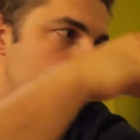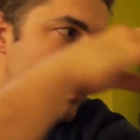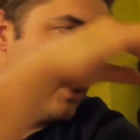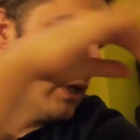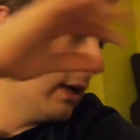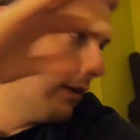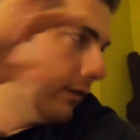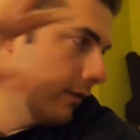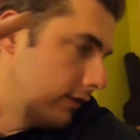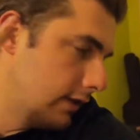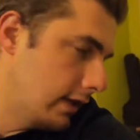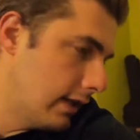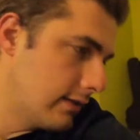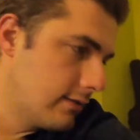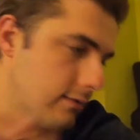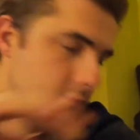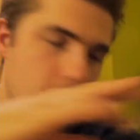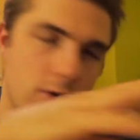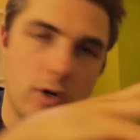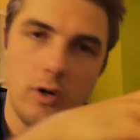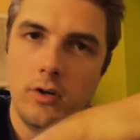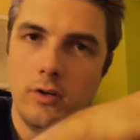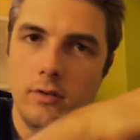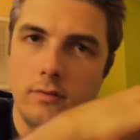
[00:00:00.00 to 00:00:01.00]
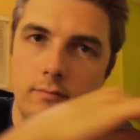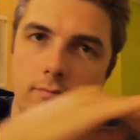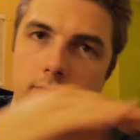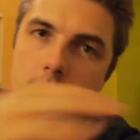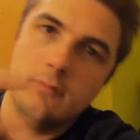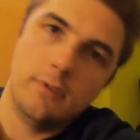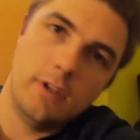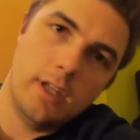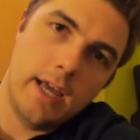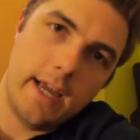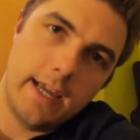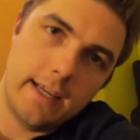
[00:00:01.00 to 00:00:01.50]
whatever that's called,
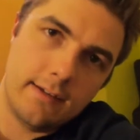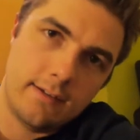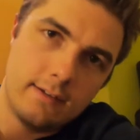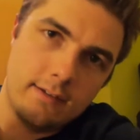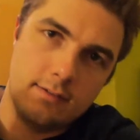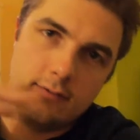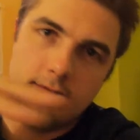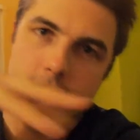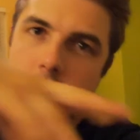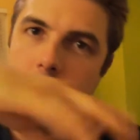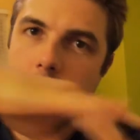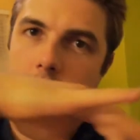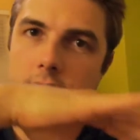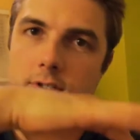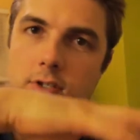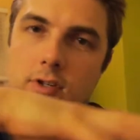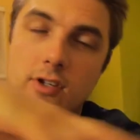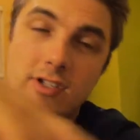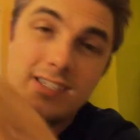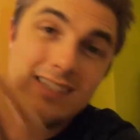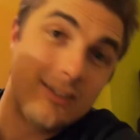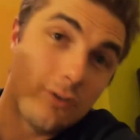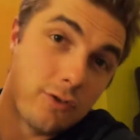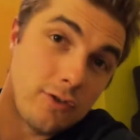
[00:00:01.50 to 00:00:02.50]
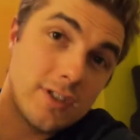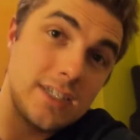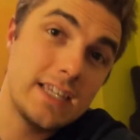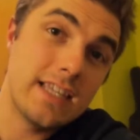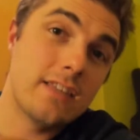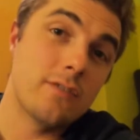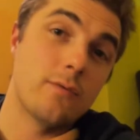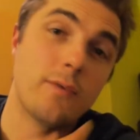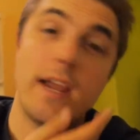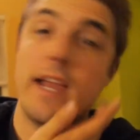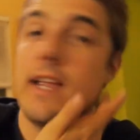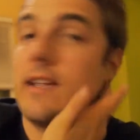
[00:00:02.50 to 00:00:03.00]
light. You'll
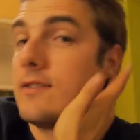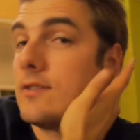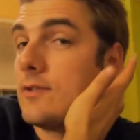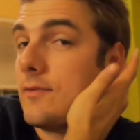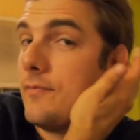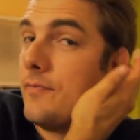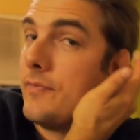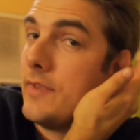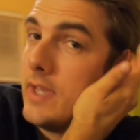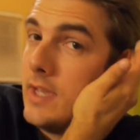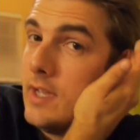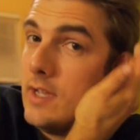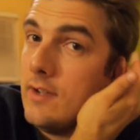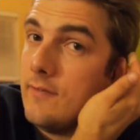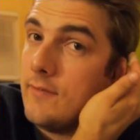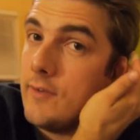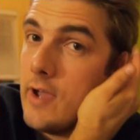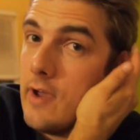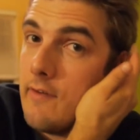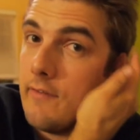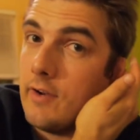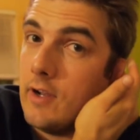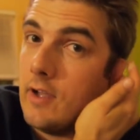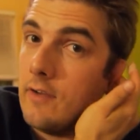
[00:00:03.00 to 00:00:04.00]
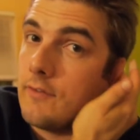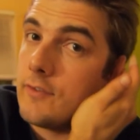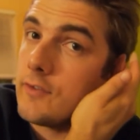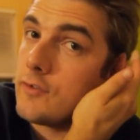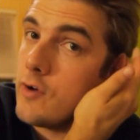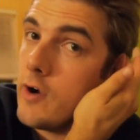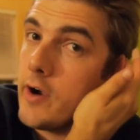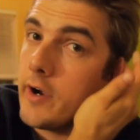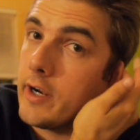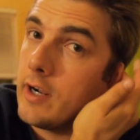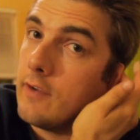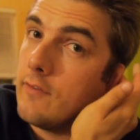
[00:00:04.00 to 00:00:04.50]
see the rays if you have
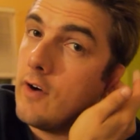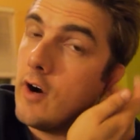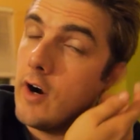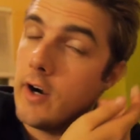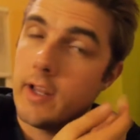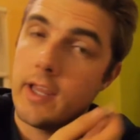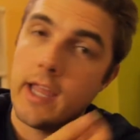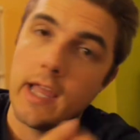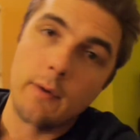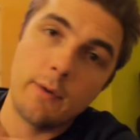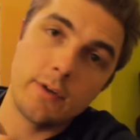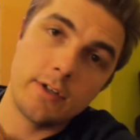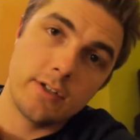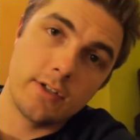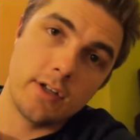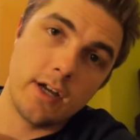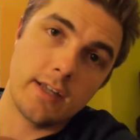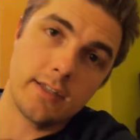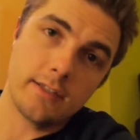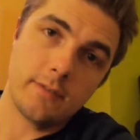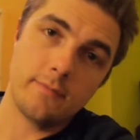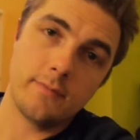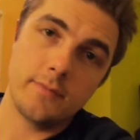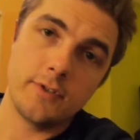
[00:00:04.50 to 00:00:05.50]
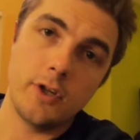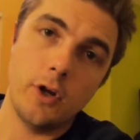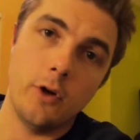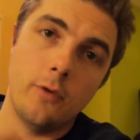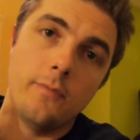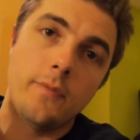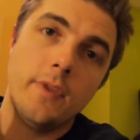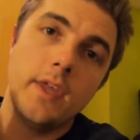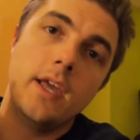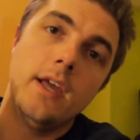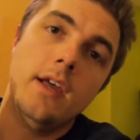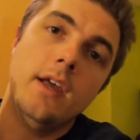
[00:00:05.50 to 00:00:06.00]
strong enough hard light, which is awesome.
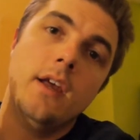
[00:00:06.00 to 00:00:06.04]
So